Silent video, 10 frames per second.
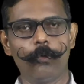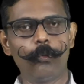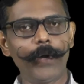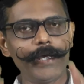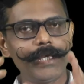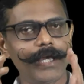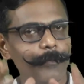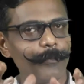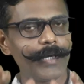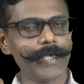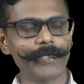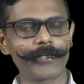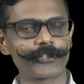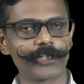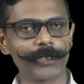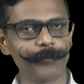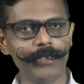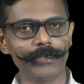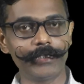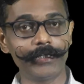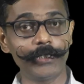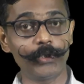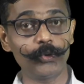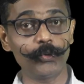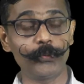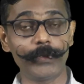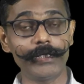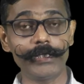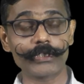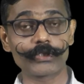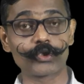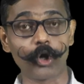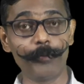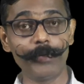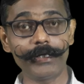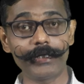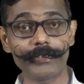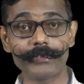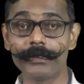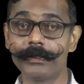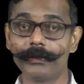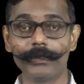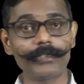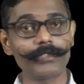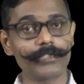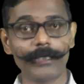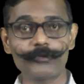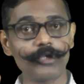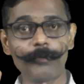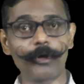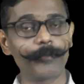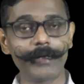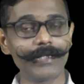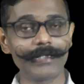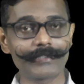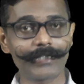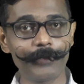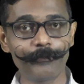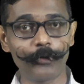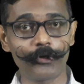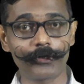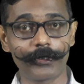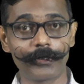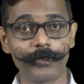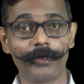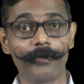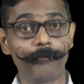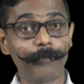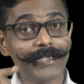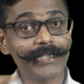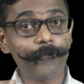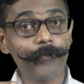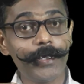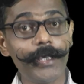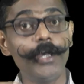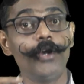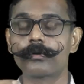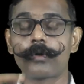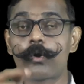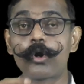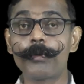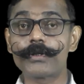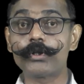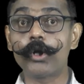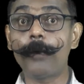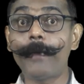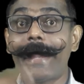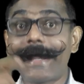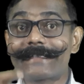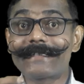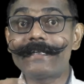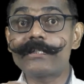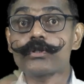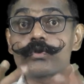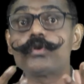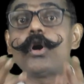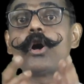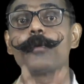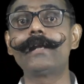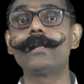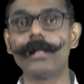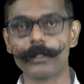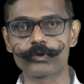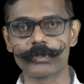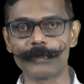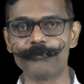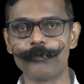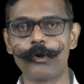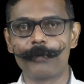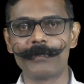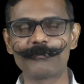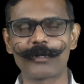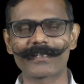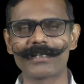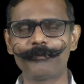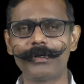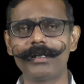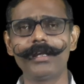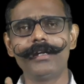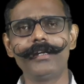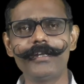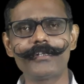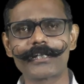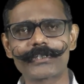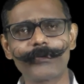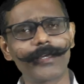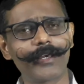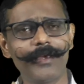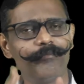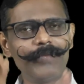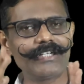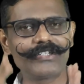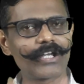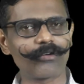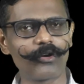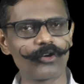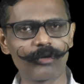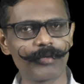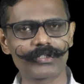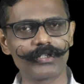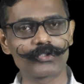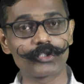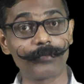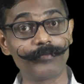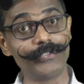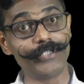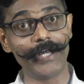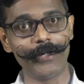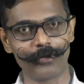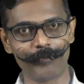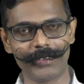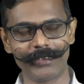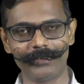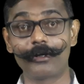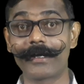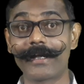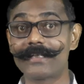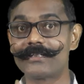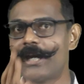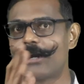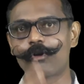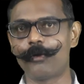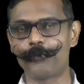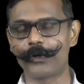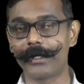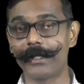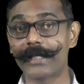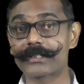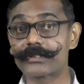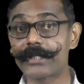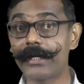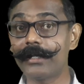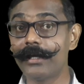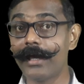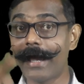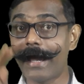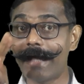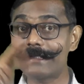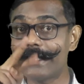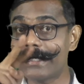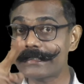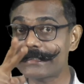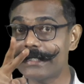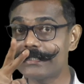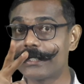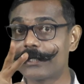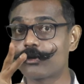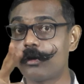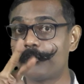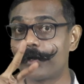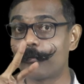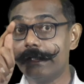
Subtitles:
While applying crystal field theory to various geometries, the shapes of orbitals are important. By the way, contribution of axis to the orbital also is important. Means, for example, dz square major contribution is of z orbital, or it has z component. xz has x and z component.